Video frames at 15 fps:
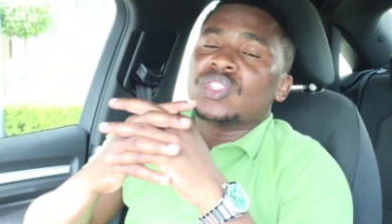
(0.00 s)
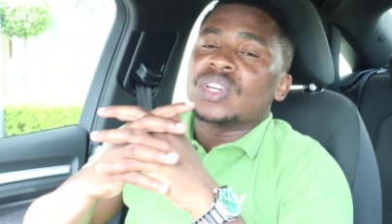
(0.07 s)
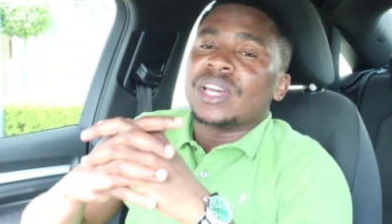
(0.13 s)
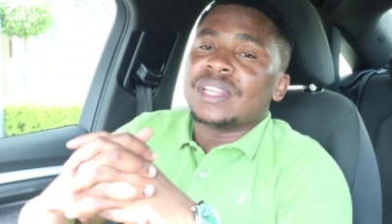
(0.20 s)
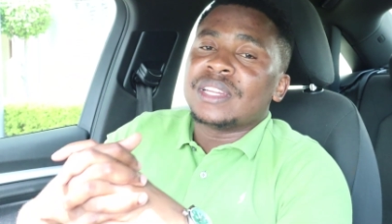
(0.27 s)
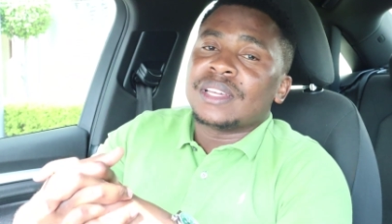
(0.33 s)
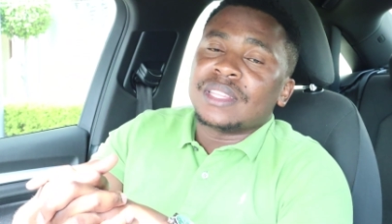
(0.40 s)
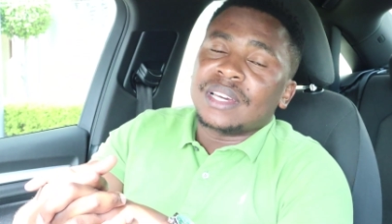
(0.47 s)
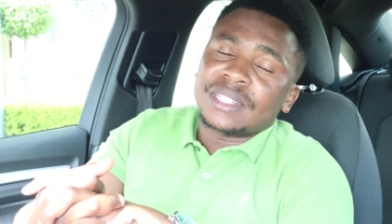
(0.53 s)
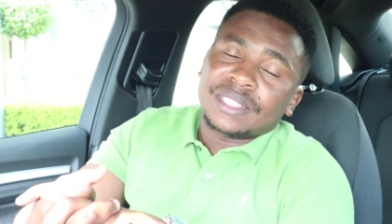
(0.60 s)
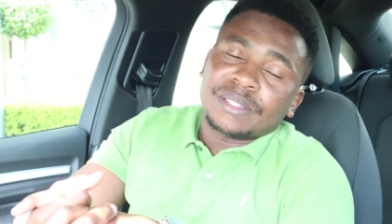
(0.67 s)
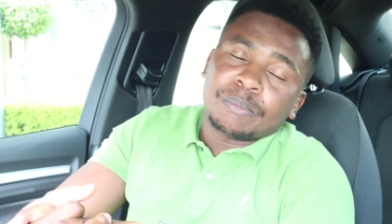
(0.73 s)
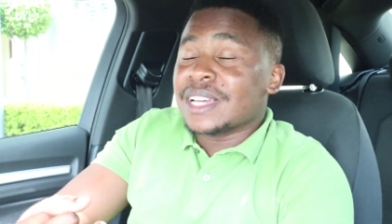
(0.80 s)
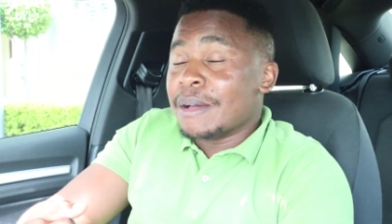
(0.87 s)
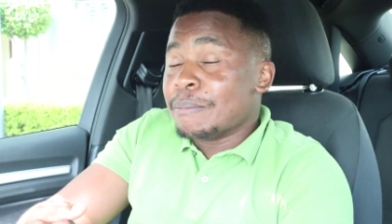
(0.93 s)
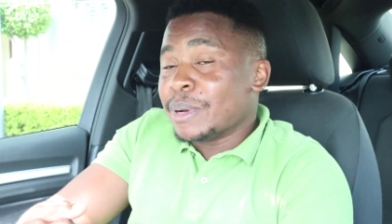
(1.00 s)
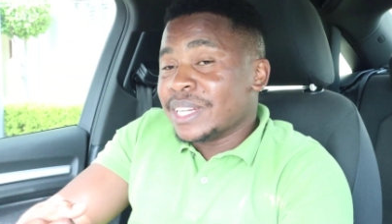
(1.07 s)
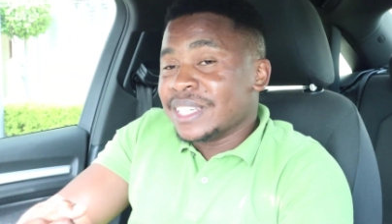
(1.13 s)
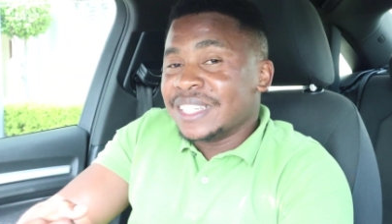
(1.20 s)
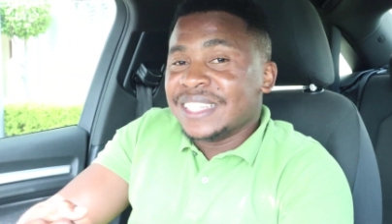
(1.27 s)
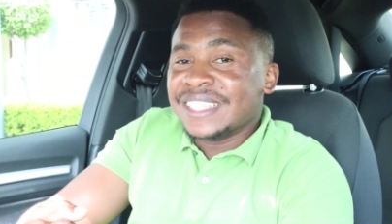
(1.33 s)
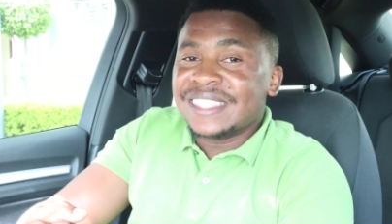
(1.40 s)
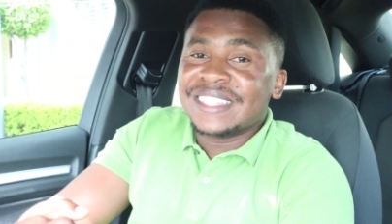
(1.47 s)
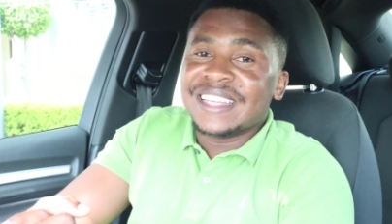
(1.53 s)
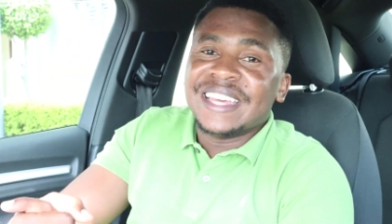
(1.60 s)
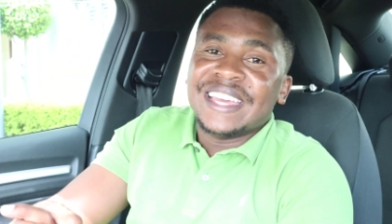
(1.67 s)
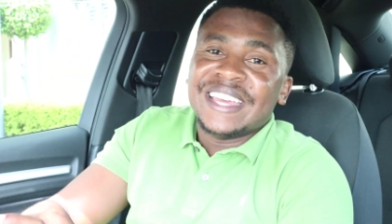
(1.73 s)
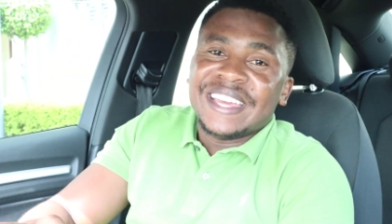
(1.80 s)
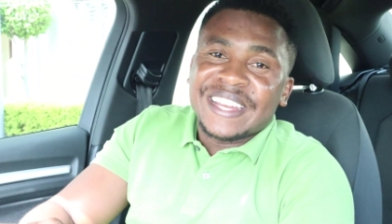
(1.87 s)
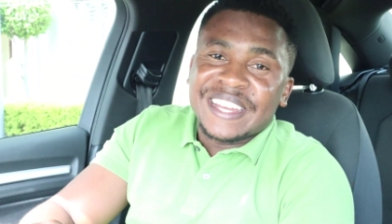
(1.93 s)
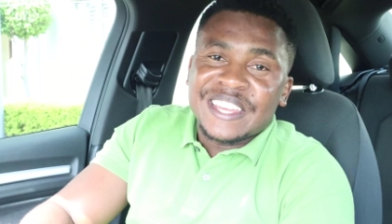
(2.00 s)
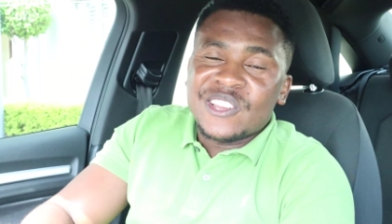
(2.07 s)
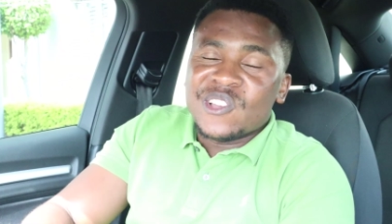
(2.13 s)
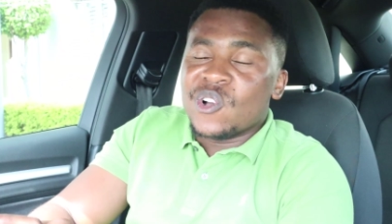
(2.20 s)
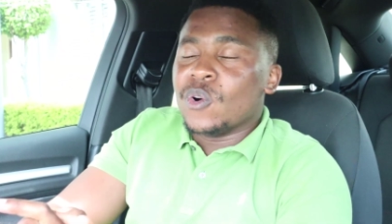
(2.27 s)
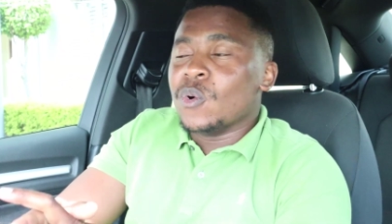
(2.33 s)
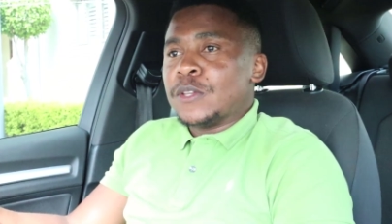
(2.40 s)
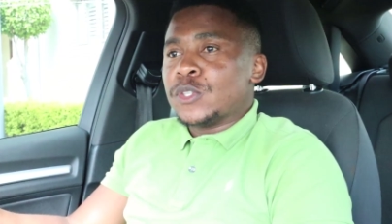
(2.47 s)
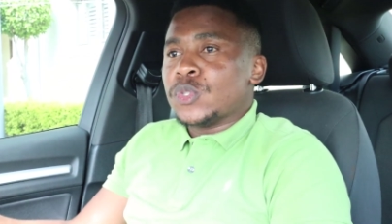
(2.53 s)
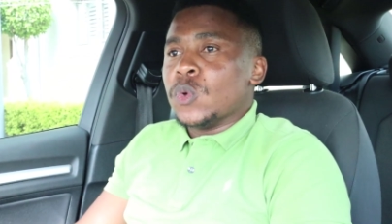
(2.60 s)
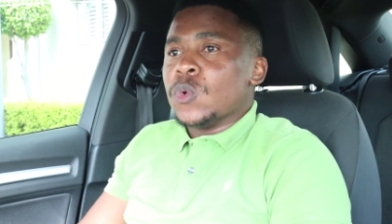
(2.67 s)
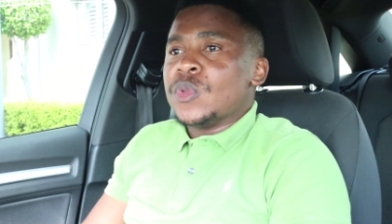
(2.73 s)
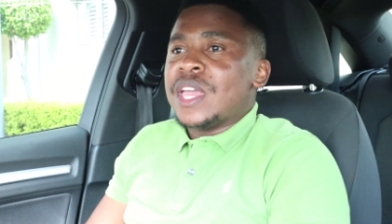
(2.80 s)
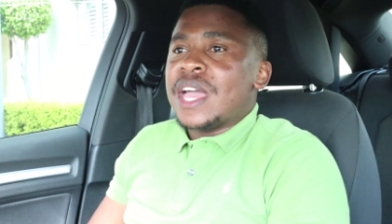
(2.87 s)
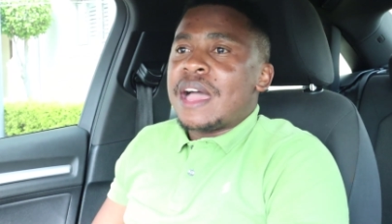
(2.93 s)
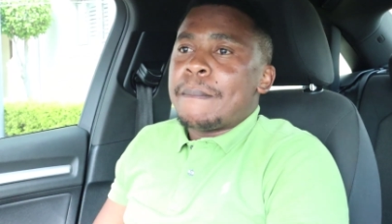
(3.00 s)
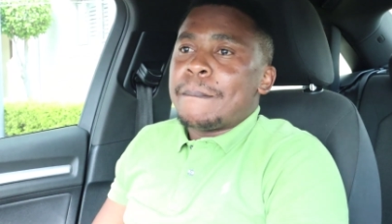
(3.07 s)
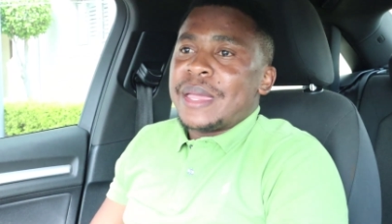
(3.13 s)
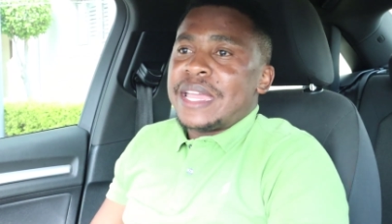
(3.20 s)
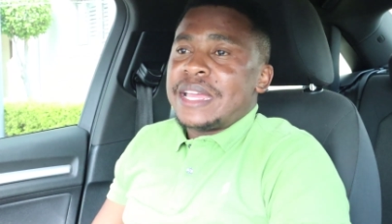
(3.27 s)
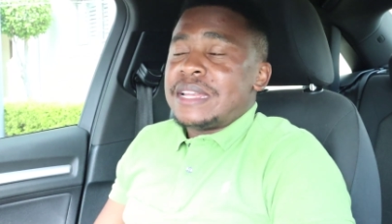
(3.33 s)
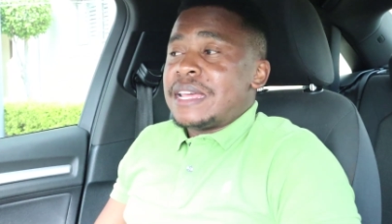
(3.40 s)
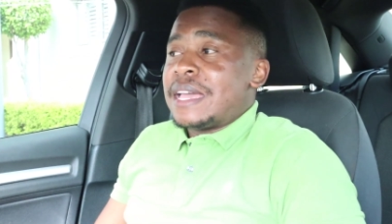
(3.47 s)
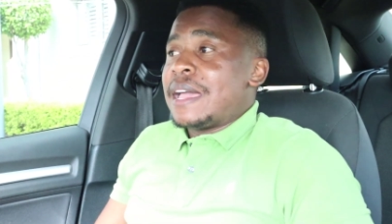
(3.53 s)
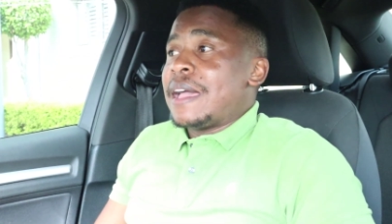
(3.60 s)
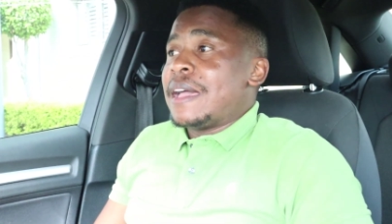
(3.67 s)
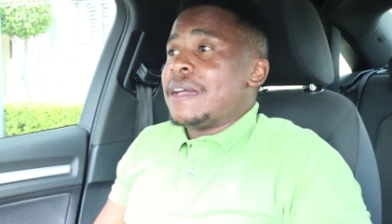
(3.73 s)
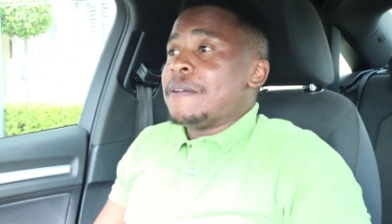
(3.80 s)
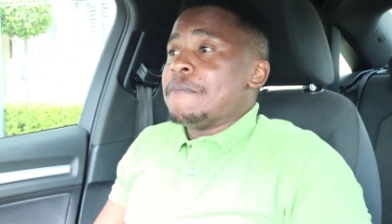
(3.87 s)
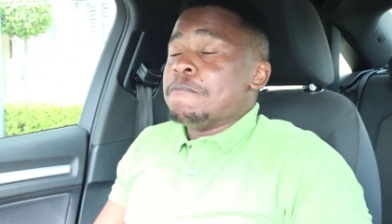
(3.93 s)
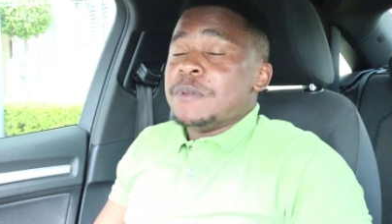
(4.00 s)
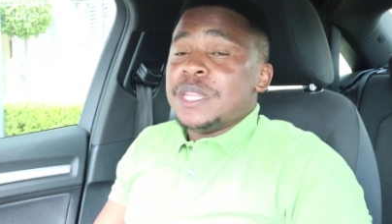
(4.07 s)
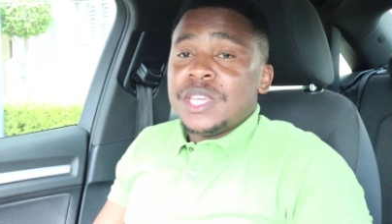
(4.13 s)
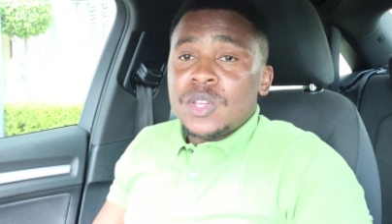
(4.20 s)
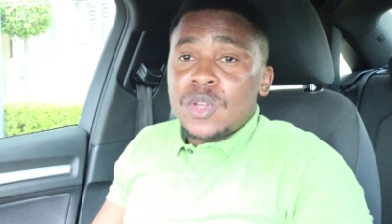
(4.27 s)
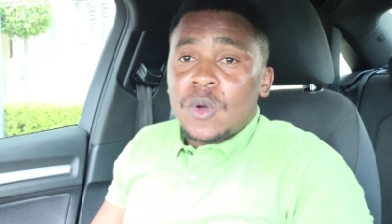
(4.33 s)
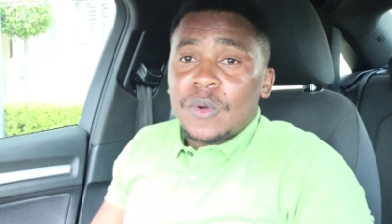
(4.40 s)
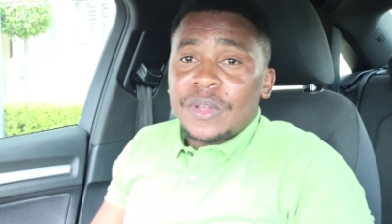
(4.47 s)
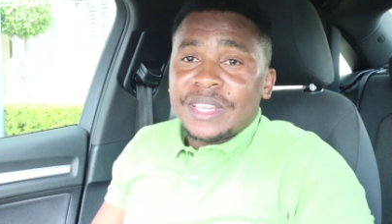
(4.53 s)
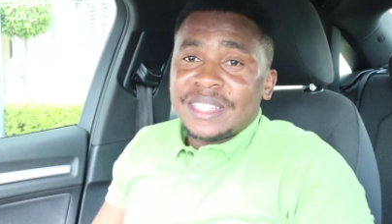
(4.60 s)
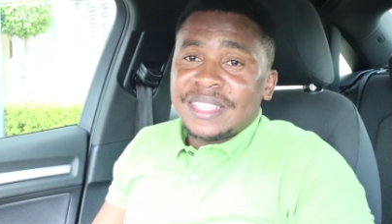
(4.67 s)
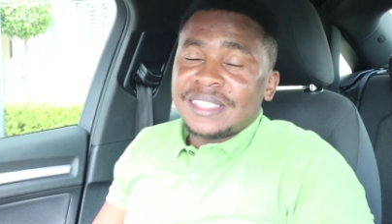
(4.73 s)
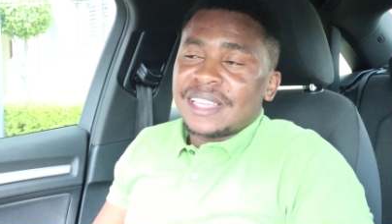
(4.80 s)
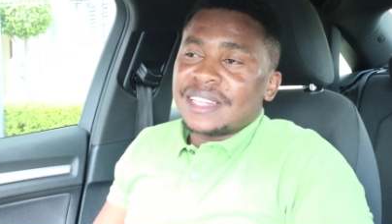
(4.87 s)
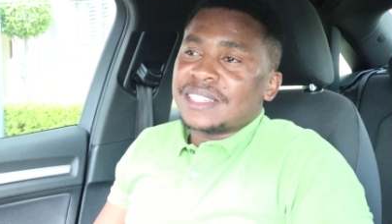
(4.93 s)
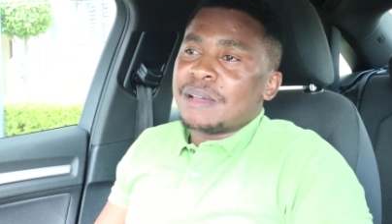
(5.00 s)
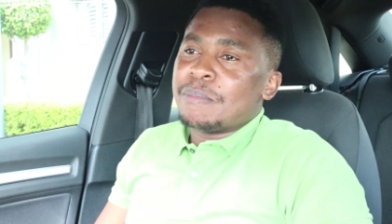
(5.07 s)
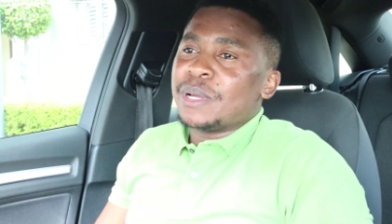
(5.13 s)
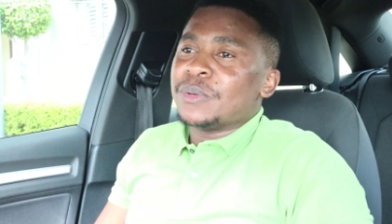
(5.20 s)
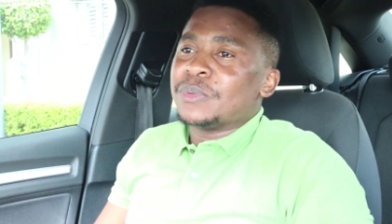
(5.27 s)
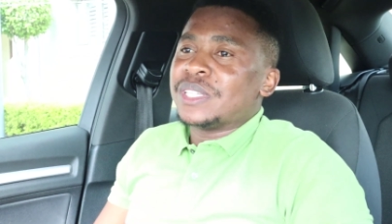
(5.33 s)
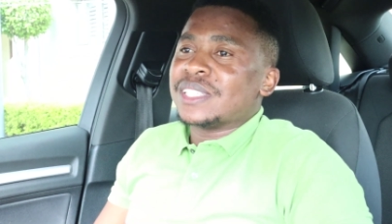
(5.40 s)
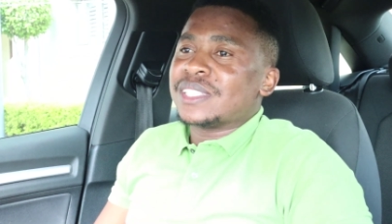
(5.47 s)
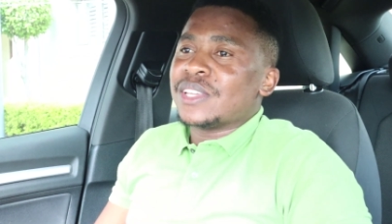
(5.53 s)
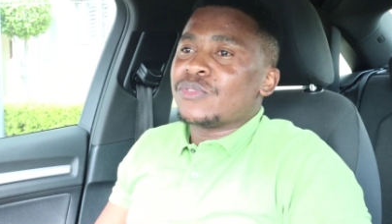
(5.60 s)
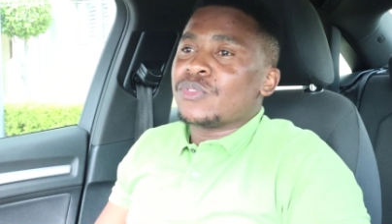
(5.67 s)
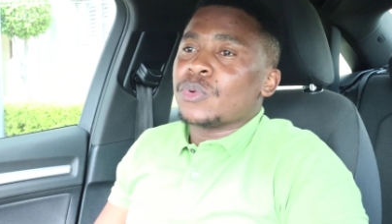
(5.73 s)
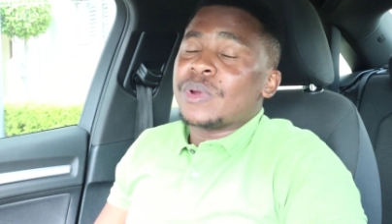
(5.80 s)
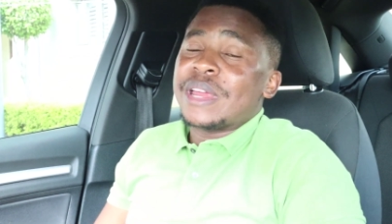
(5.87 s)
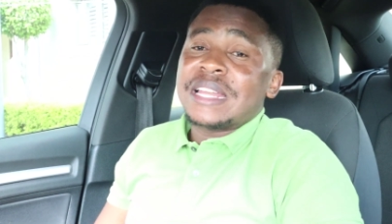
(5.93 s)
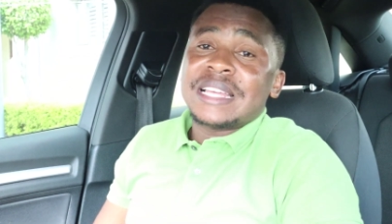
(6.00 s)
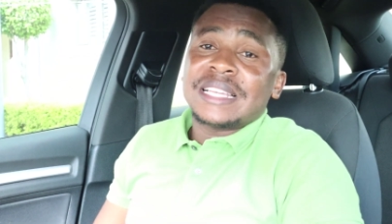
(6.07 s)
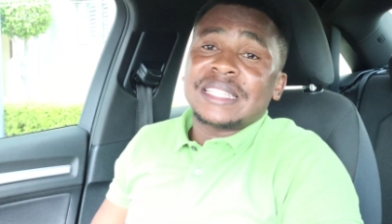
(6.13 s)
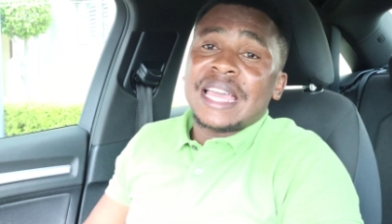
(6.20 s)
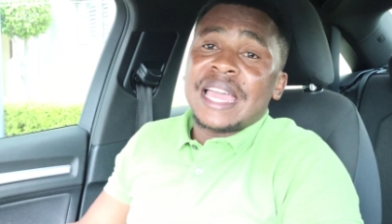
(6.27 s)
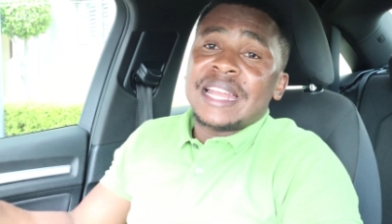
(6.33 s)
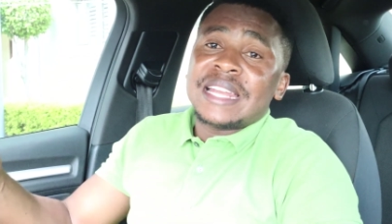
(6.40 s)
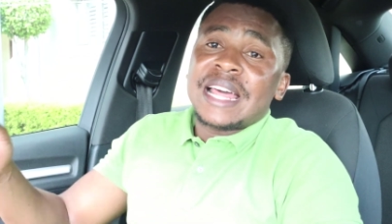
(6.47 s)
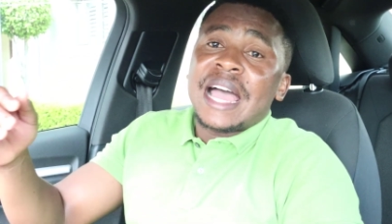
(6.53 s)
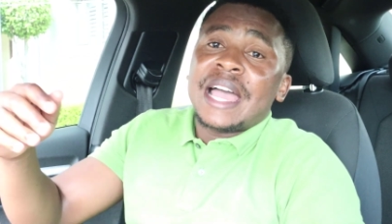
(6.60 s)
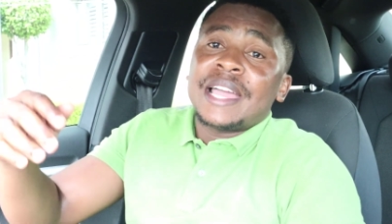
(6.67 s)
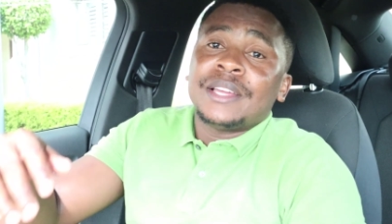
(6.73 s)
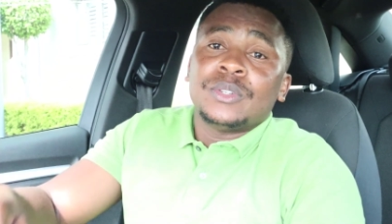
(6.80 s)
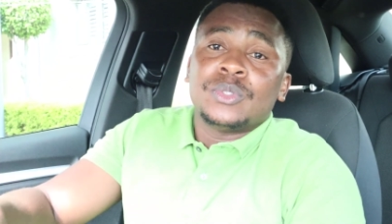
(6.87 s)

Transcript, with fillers: China that company is NIO. so yeah man um, NIO it is that company which is set for greatness and I